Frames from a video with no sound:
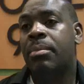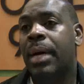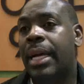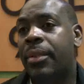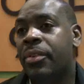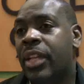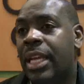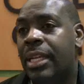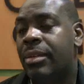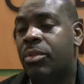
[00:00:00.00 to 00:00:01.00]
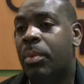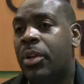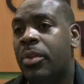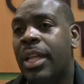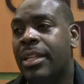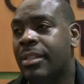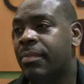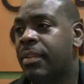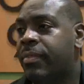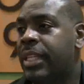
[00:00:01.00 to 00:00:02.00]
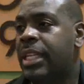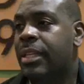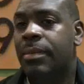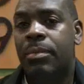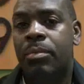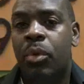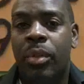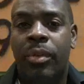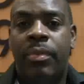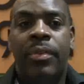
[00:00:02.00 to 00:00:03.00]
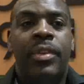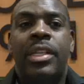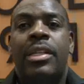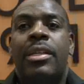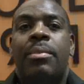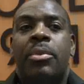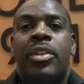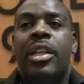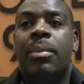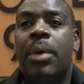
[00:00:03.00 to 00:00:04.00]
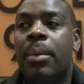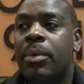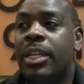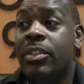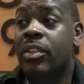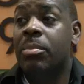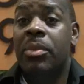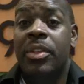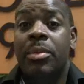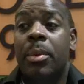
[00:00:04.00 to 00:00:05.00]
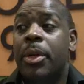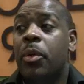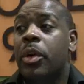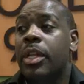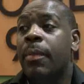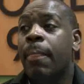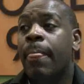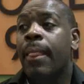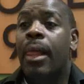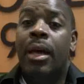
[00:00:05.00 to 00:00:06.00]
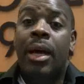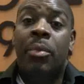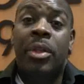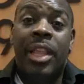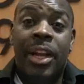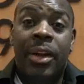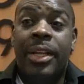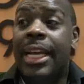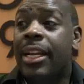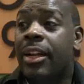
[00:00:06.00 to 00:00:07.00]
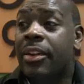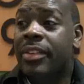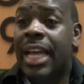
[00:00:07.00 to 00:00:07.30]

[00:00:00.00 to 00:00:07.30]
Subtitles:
they're saying by 2015, more than 50% of the population is going to be visible minority. Are we there yet on our